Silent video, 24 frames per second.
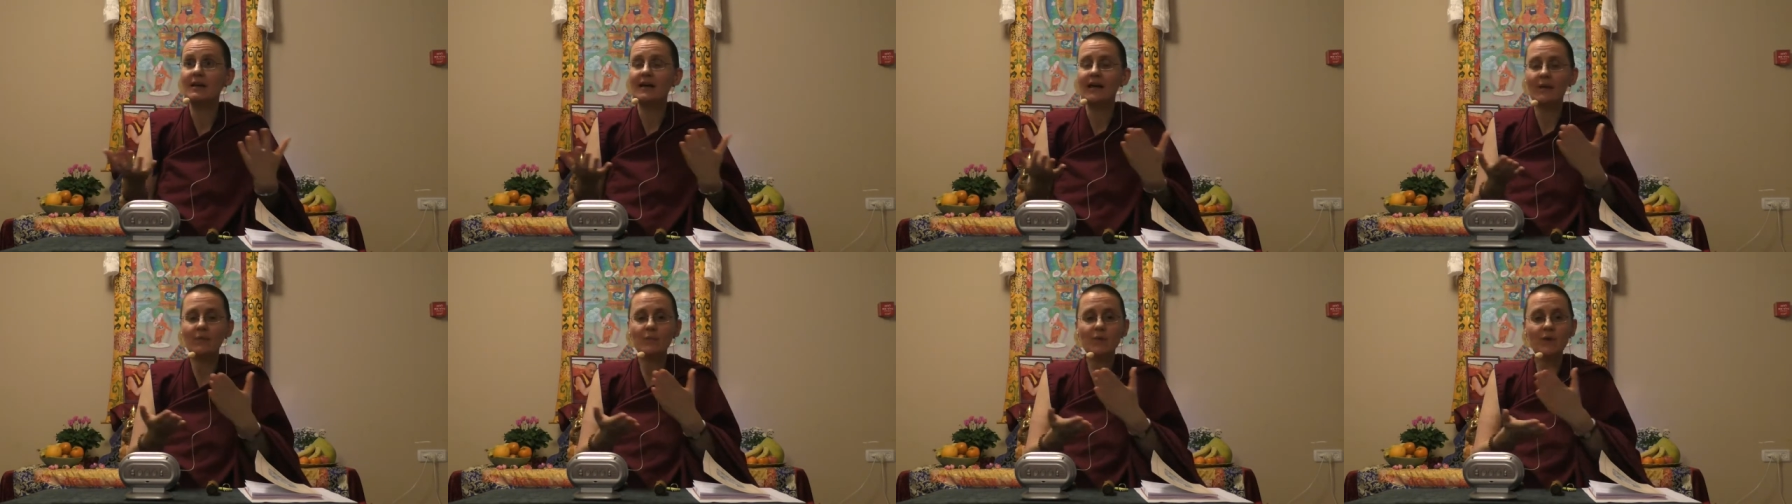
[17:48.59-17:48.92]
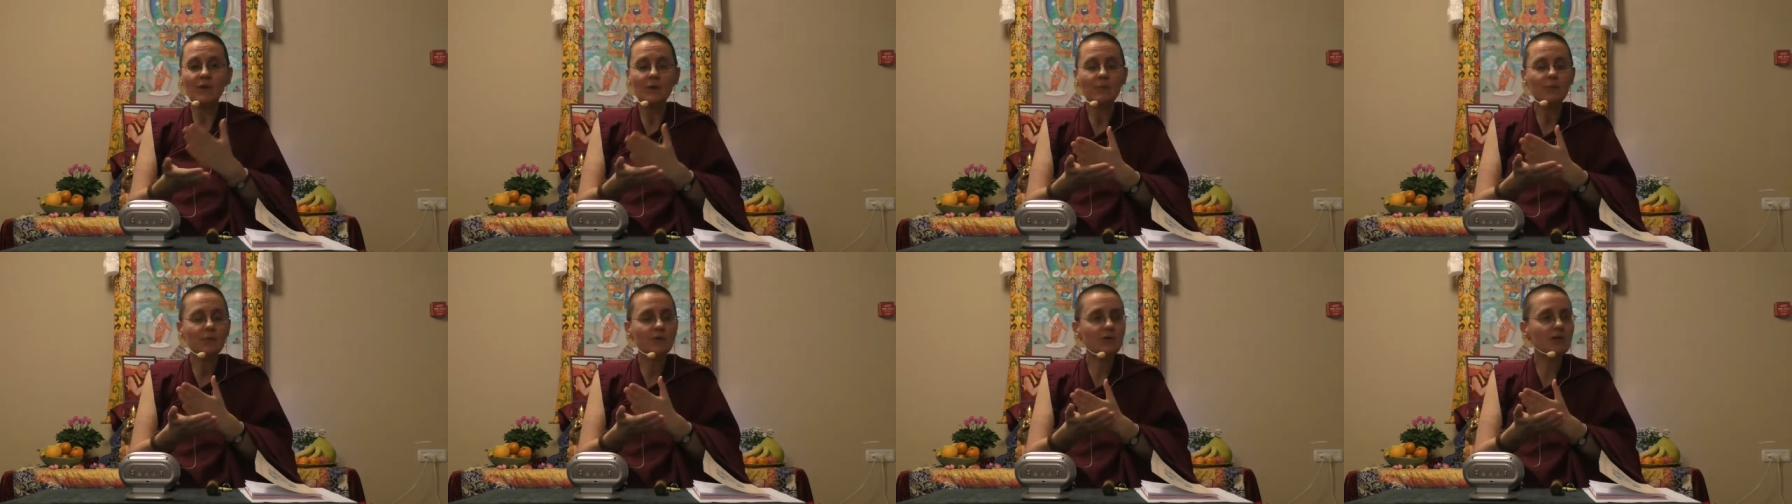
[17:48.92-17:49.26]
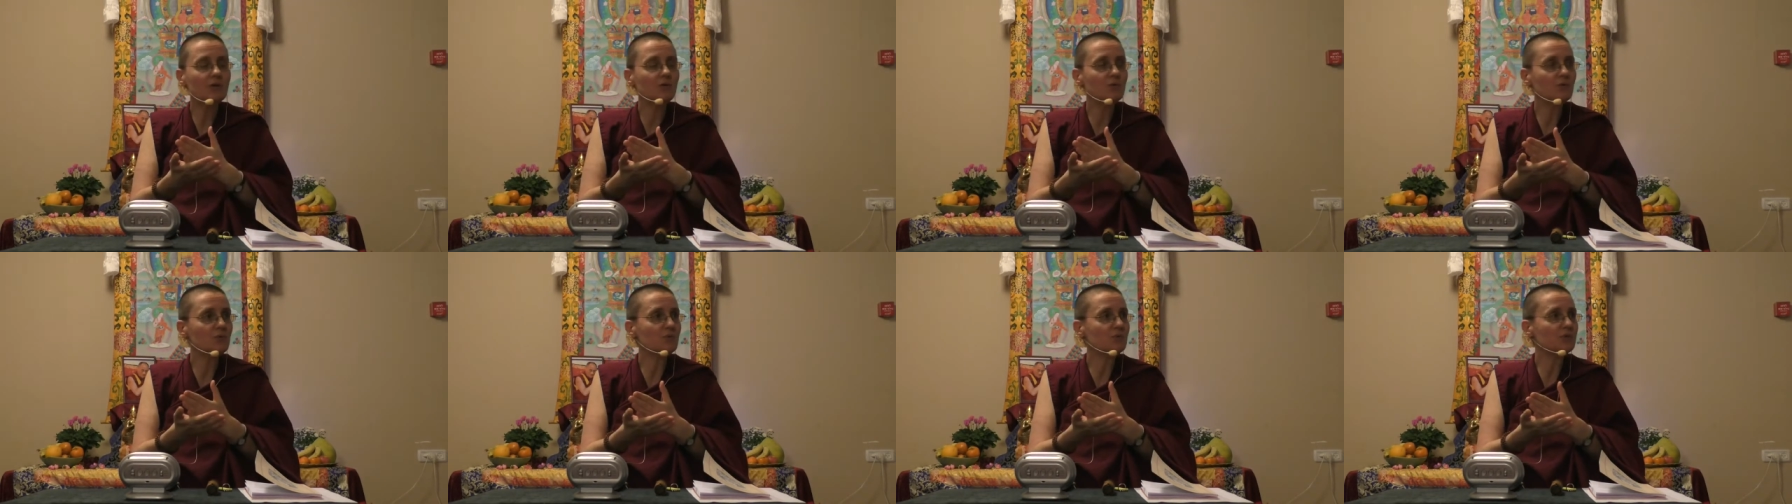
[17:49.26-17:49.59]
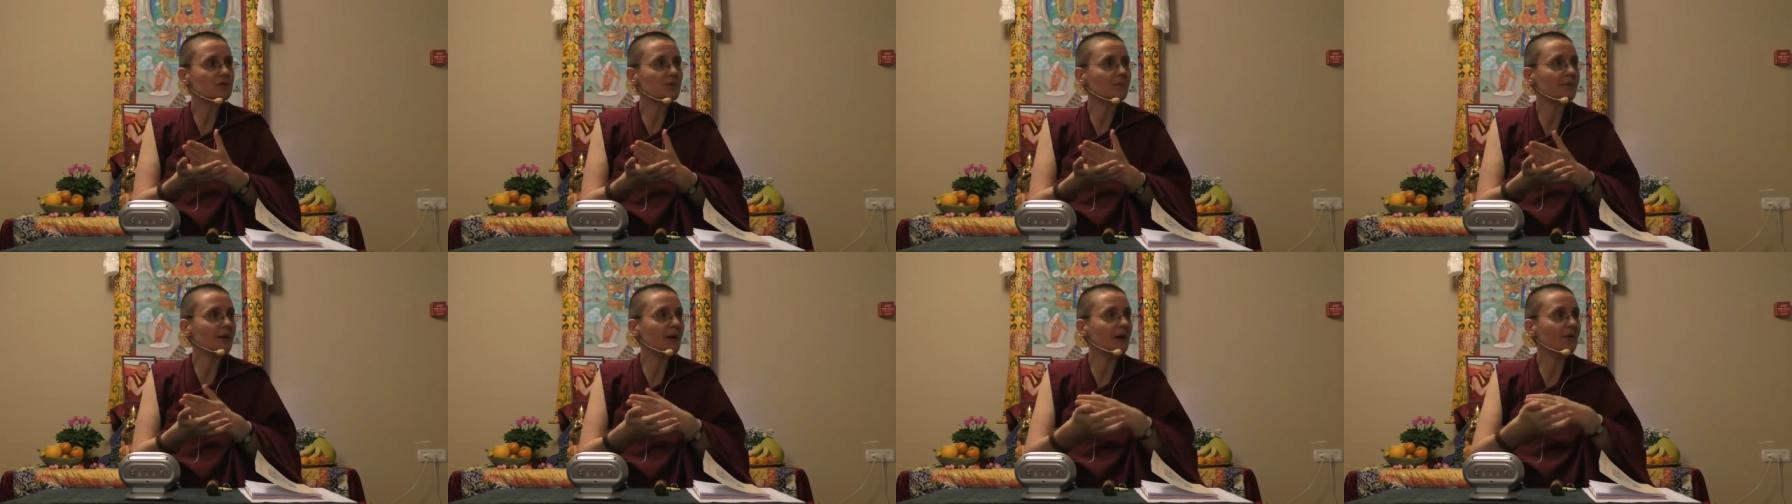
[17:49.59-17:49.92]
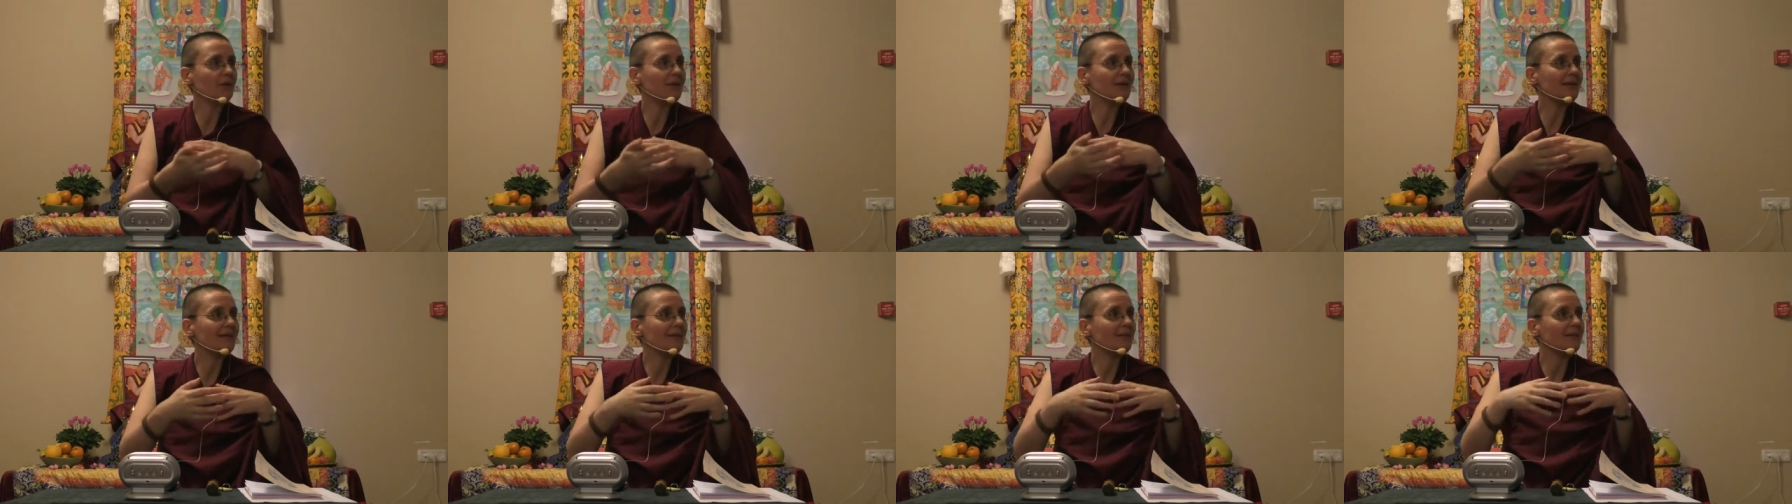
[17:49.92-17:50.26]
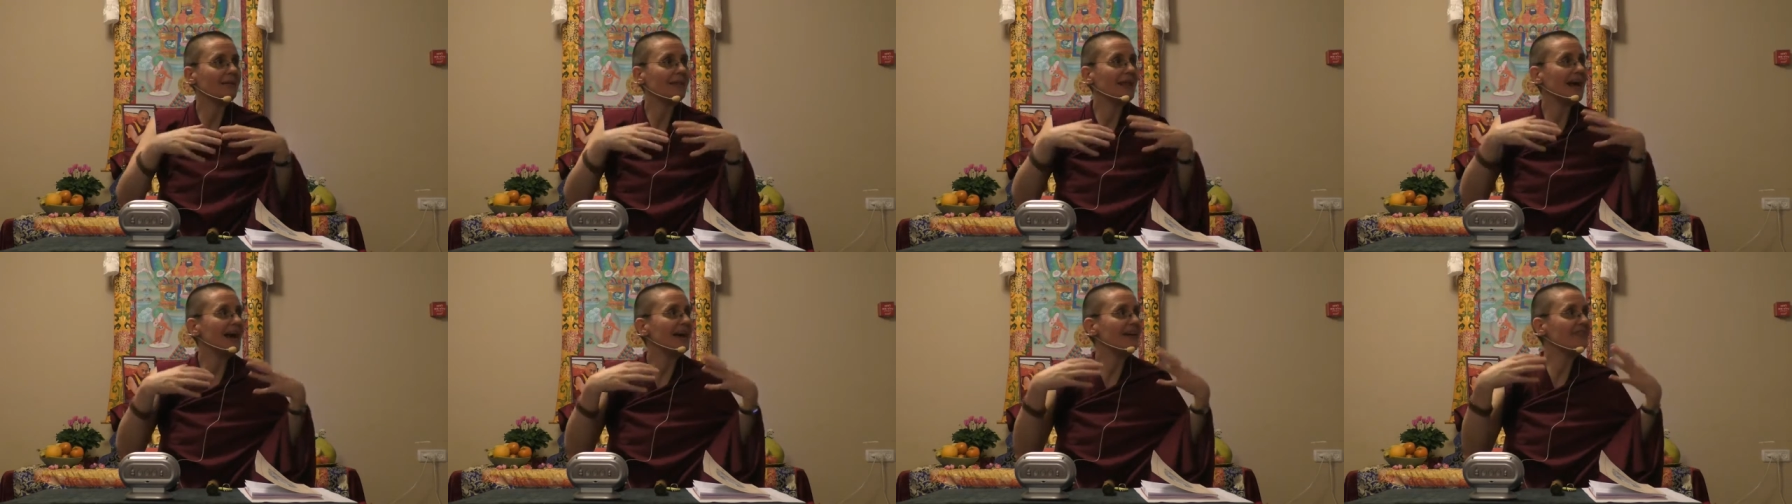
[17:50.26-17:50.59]
and when the Buddha talks about
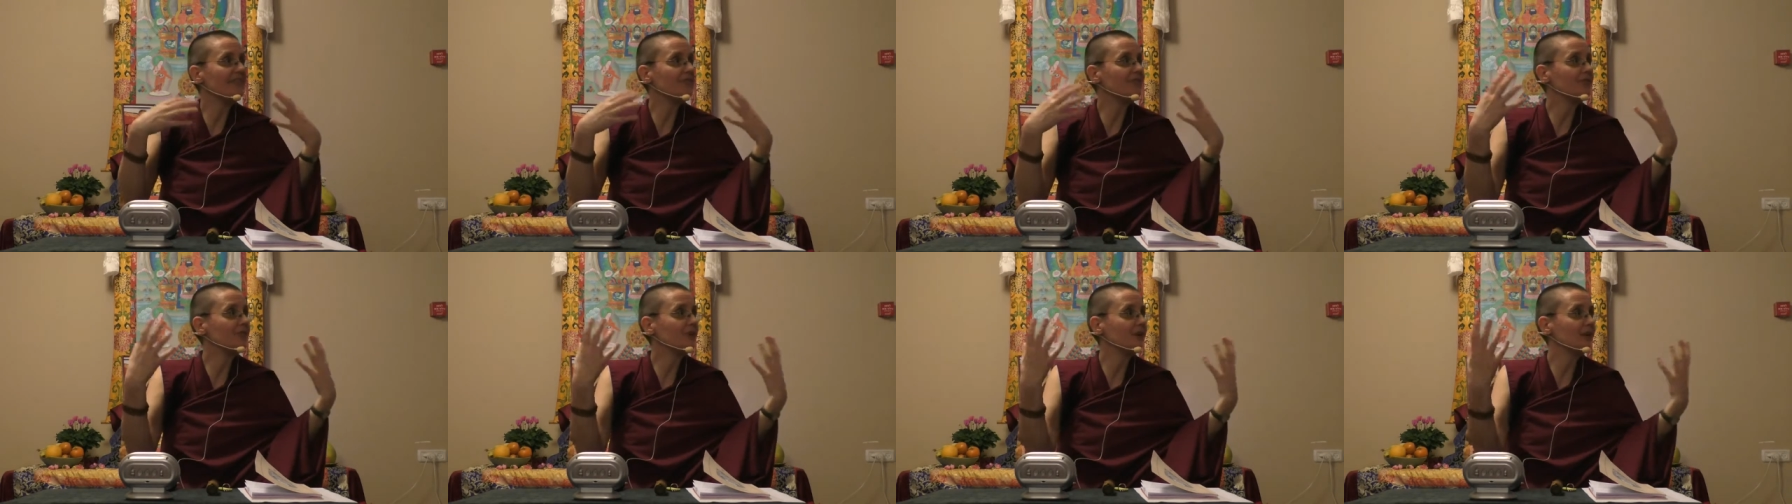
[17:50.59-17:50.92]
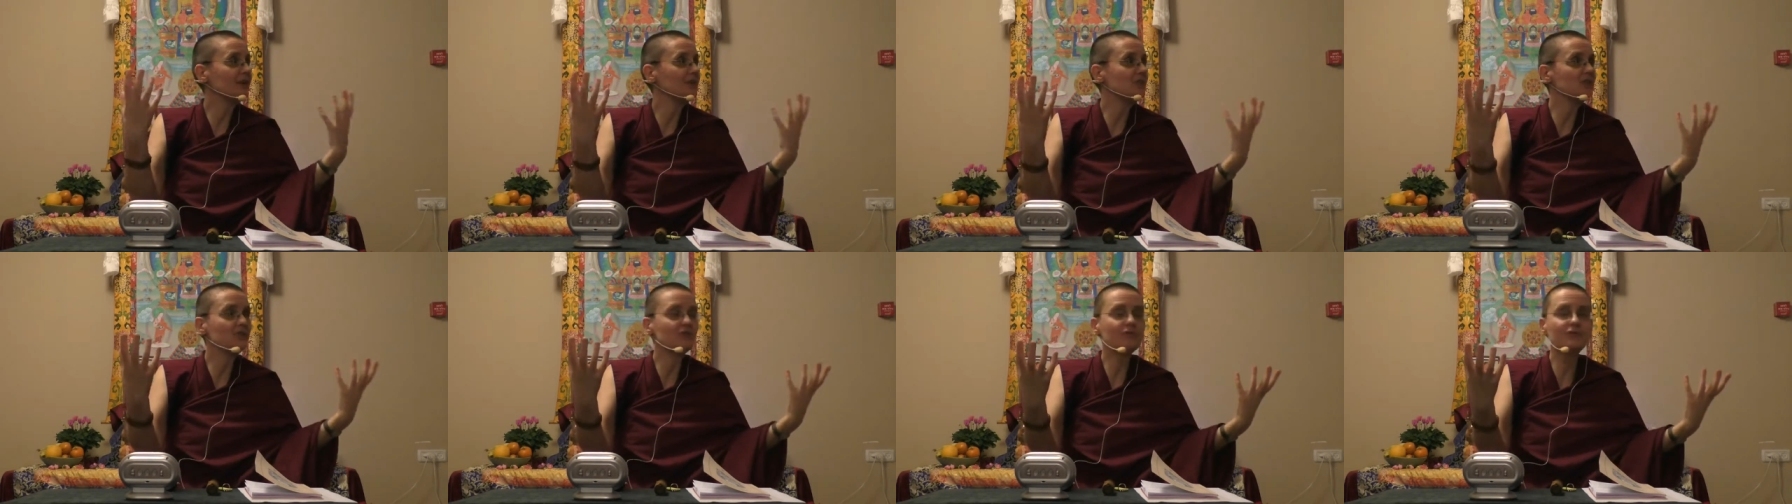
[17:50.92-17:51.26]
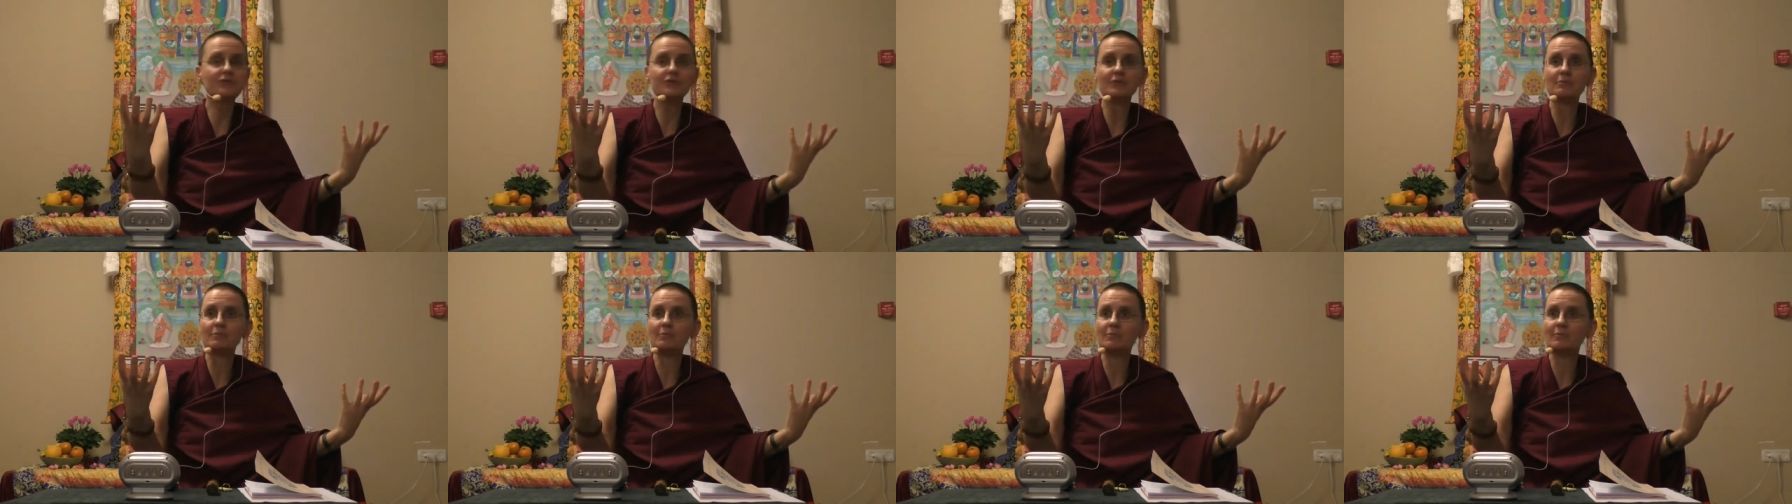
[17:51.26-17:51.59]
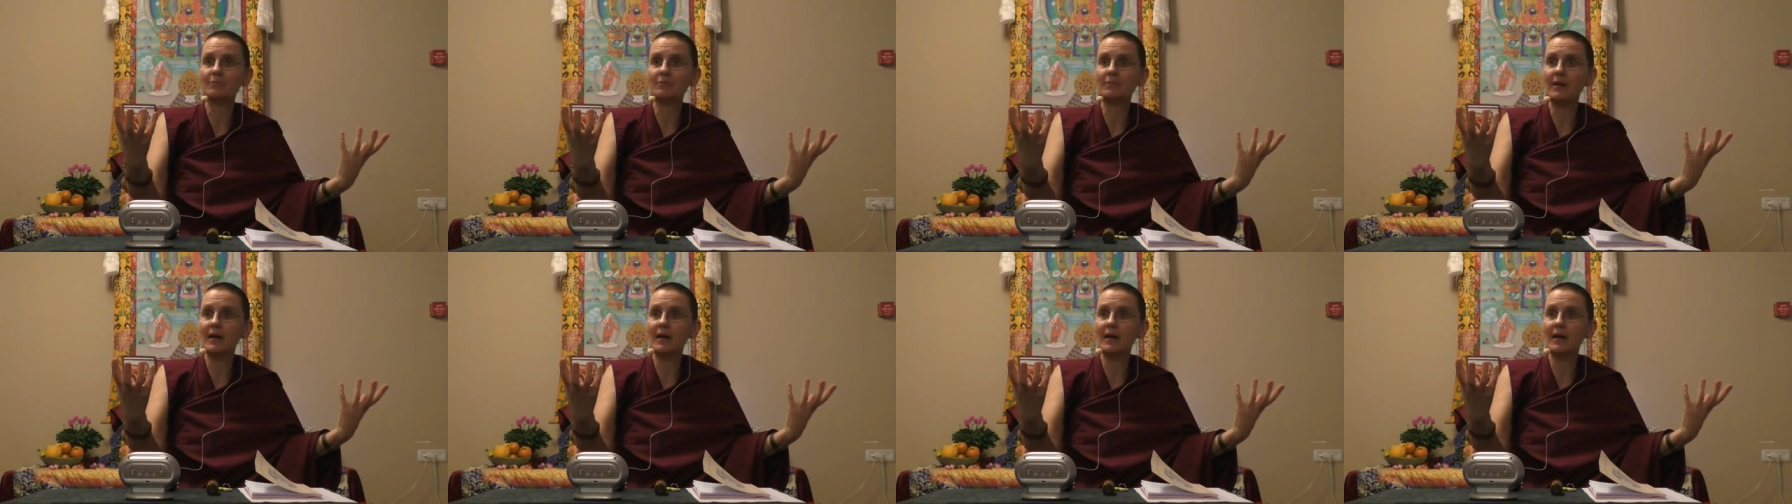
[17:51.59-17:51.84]
life in different